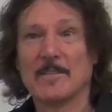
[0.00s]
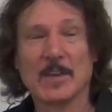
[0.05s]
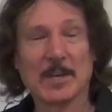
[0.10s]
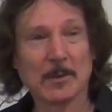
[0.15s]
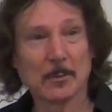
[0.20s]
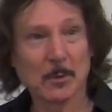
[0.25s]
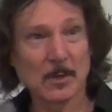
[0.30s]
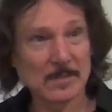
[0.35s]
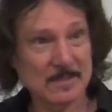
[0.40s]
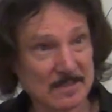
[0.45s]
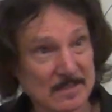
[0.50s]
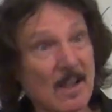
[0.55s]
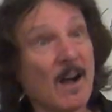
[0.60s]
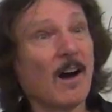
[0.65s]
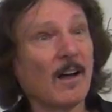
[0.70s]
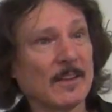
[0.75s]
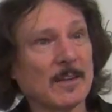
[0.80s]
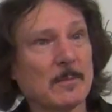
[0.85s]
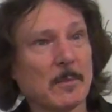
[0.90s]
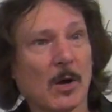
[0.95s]
It was
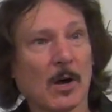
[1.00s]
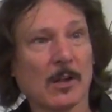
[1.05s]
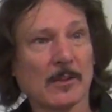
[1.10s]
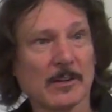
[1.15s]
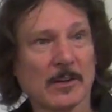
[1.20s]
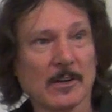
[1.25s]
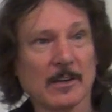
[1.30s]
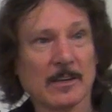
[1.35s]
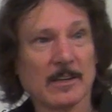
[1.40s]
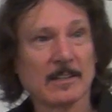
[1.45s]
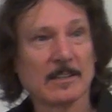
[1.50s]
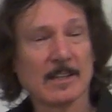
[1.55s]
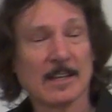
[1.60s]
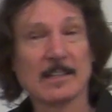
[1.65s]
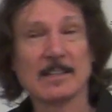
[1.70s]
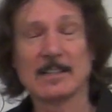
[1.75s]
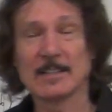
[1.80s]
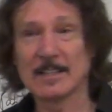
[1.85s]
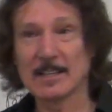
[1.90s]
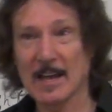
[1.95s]
not a monoid,
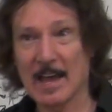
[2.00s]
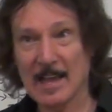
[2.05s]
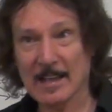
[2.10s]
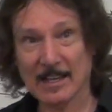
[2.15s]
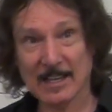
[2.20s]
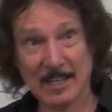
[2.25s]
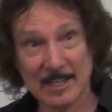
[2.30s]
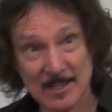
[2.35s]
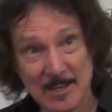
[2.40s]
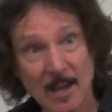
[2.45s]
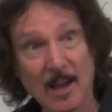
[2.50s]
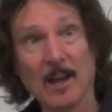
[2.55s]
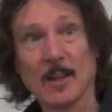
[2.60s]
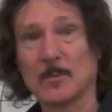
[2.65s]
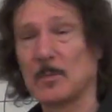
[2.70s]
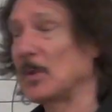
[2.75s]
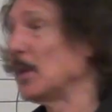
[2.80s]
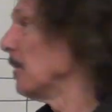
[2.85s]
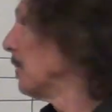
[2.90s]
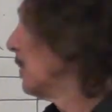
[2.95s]
and it cannot be a